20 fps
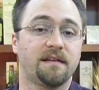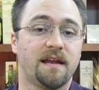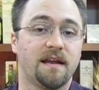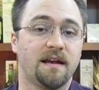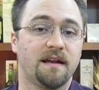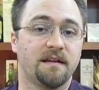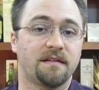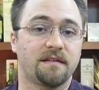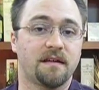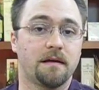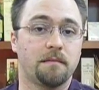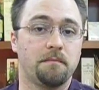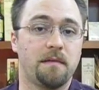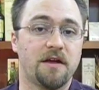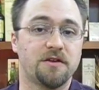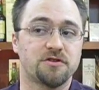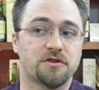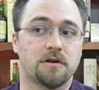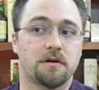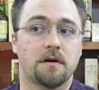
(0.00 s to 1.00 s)
and it is a
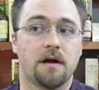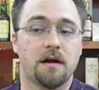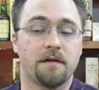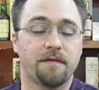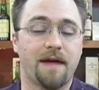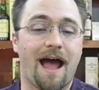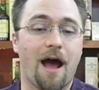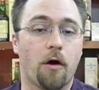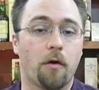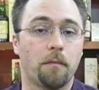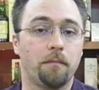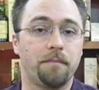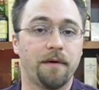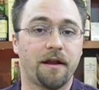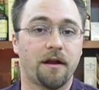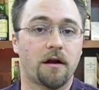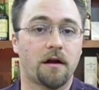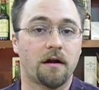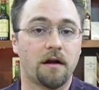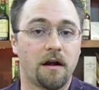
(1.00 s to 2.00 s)
measure of how
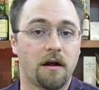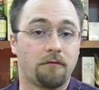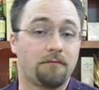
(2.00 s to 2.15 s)
bitter,